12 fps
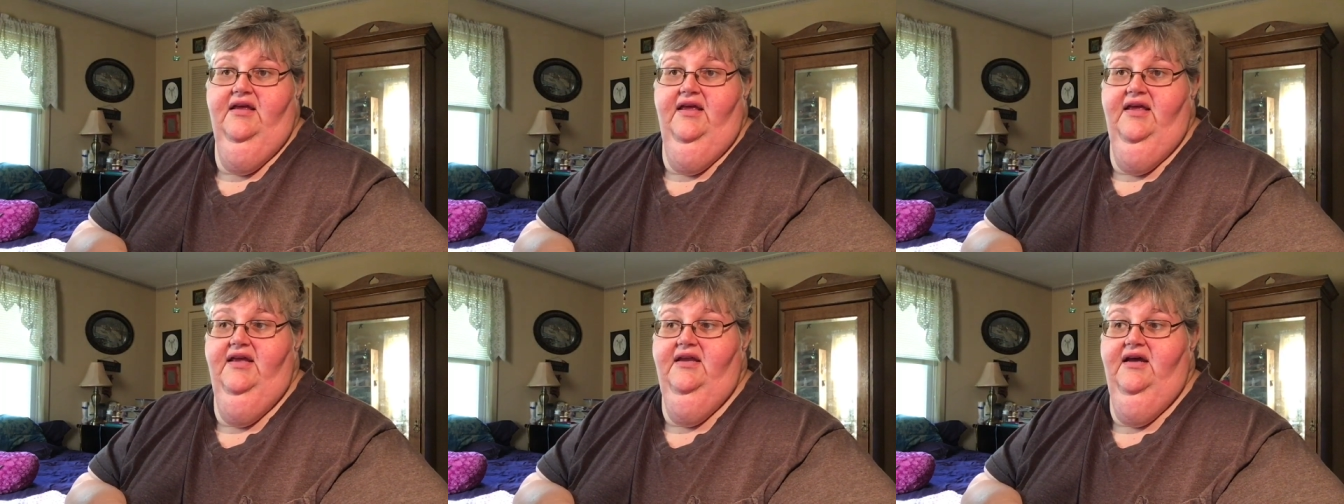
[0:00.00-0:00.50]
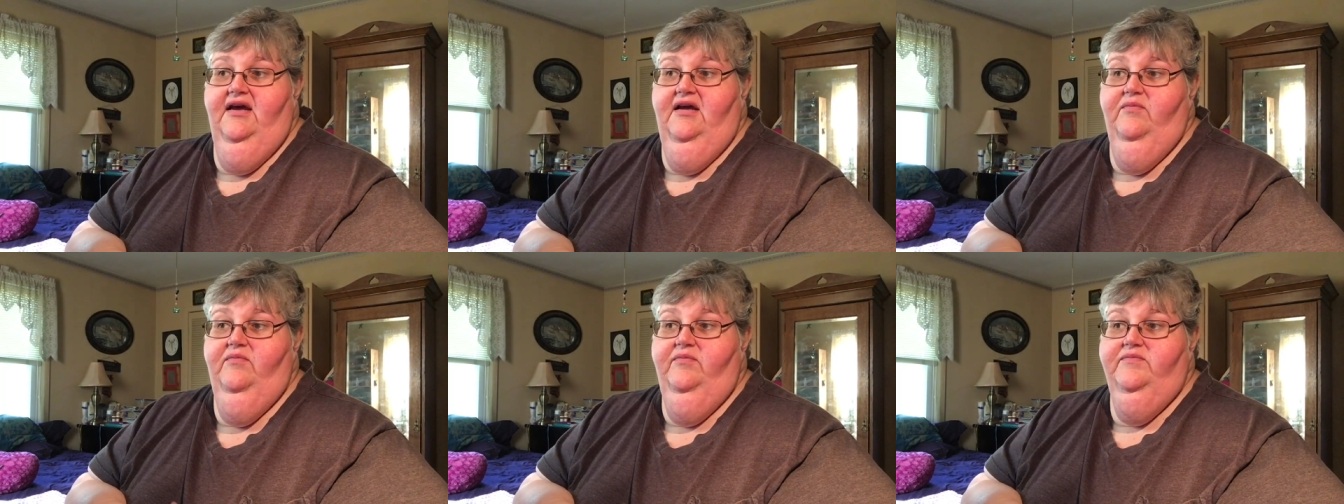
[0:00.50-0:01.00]
and um,
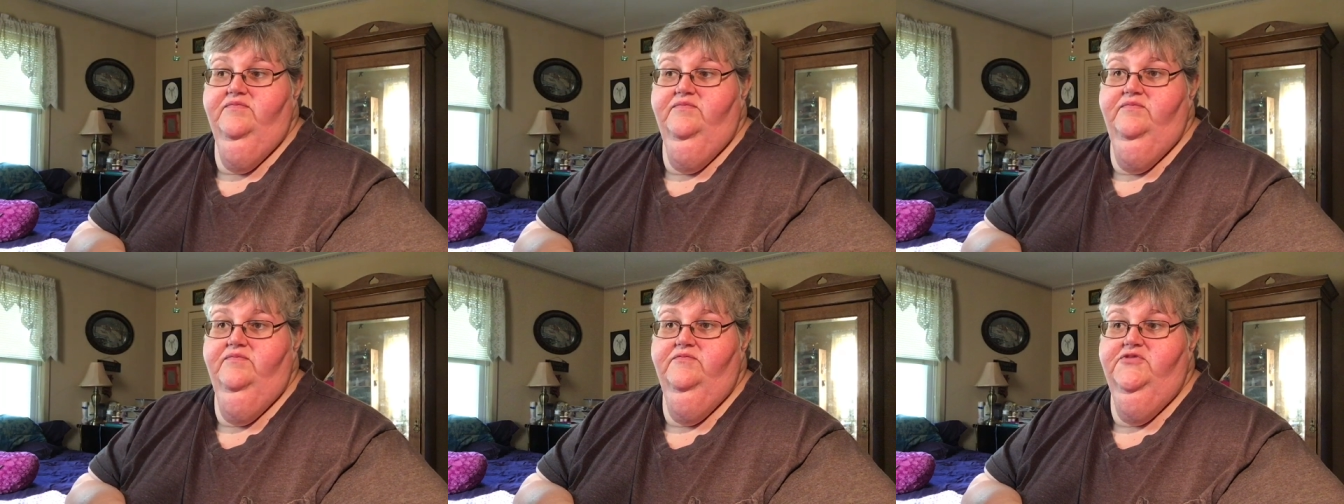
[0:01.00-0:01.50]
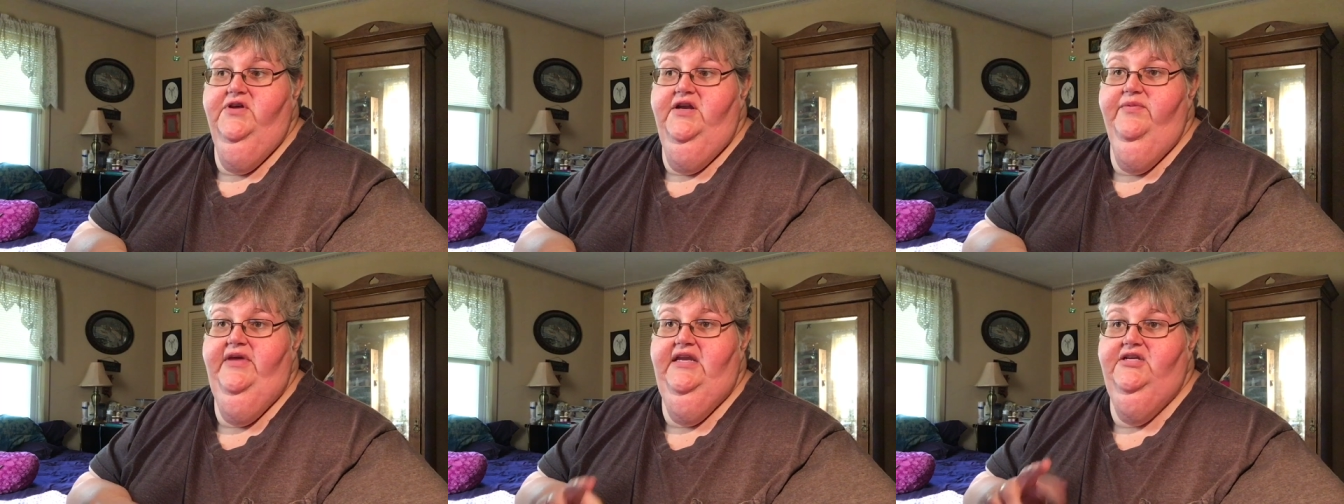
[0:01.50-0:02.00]
so I
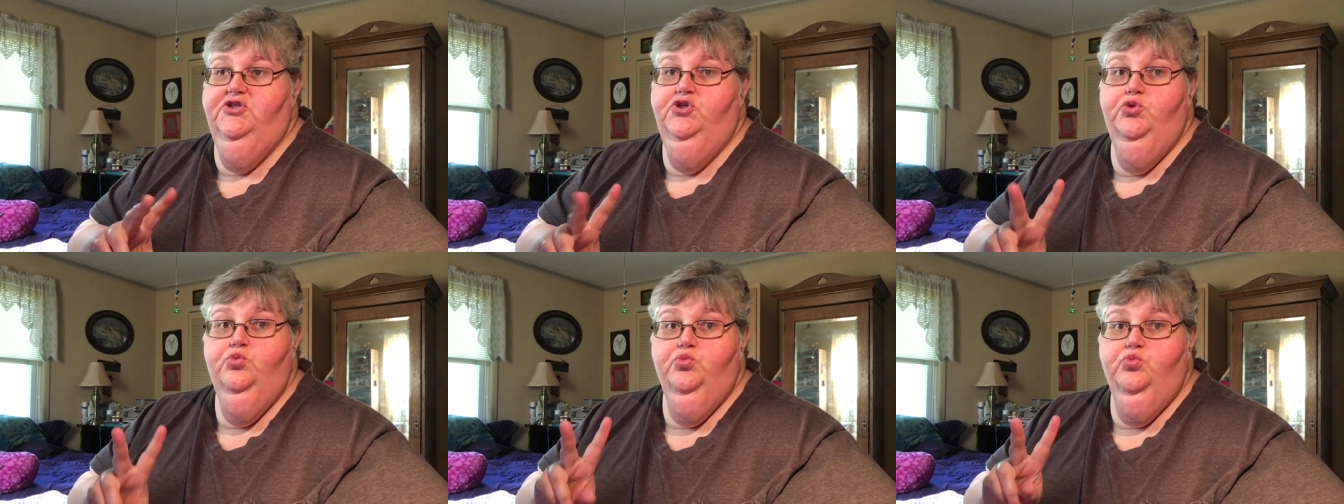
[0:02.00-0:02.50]
ended up getting two.